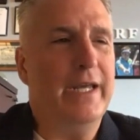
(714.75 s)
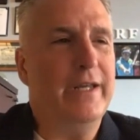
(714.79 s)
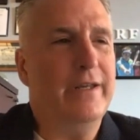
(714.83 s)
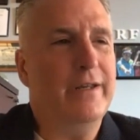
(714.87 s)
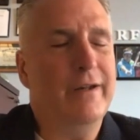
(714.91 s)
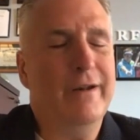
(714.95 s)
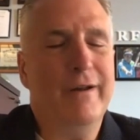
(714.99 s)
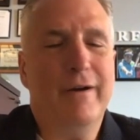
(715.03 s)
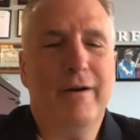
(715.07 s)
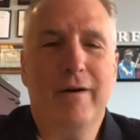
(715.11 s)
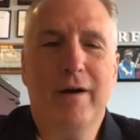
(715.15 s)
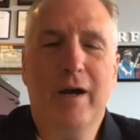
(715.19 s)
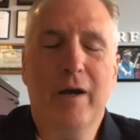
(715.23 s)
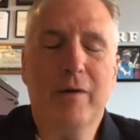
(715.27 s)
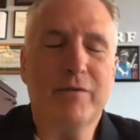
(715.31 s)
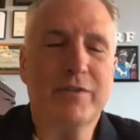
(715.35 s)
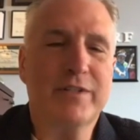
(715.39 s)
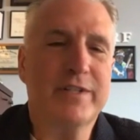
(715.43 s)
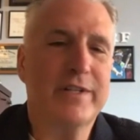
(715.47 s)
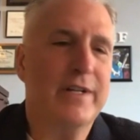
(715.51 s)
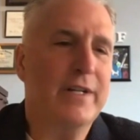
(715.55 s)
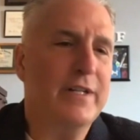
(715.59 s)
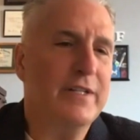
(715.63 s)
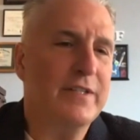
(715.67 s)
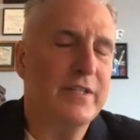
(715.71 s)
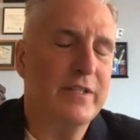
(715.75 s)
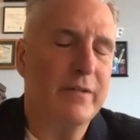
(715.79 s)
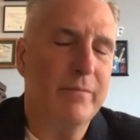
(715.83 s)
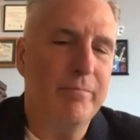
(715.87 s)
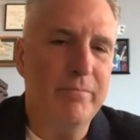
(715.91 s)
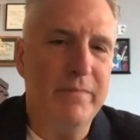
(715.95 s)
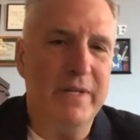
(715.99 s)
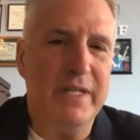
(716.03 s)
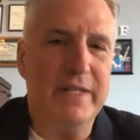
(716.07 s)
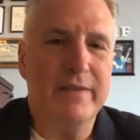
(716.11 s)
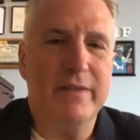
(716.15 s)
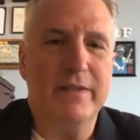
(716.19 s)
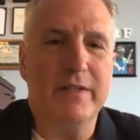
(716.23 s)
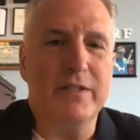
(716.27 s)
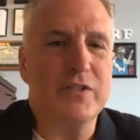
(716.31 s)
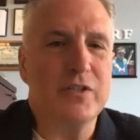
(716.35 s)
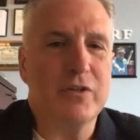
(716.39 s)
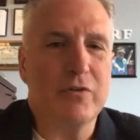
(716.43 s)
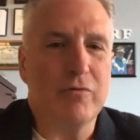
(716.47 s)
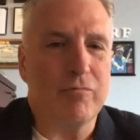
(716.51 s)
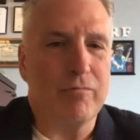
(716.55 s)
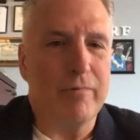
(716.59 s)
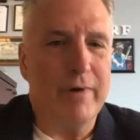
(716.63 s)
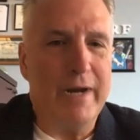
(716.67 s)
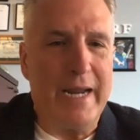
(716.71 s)
you know, I was going to submit this
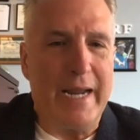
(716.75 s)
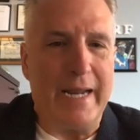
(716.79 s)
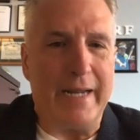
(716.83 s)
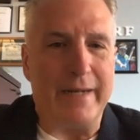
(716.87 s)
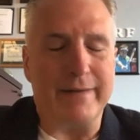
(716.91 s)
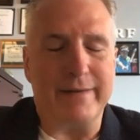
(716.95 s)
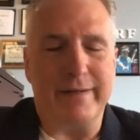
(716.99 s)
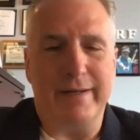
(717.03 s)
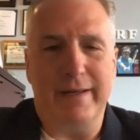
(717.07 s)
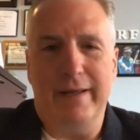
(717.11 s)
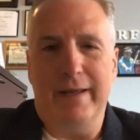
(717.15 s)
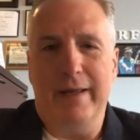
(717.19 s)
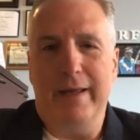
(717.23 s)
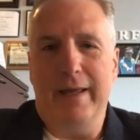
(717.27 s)
grant,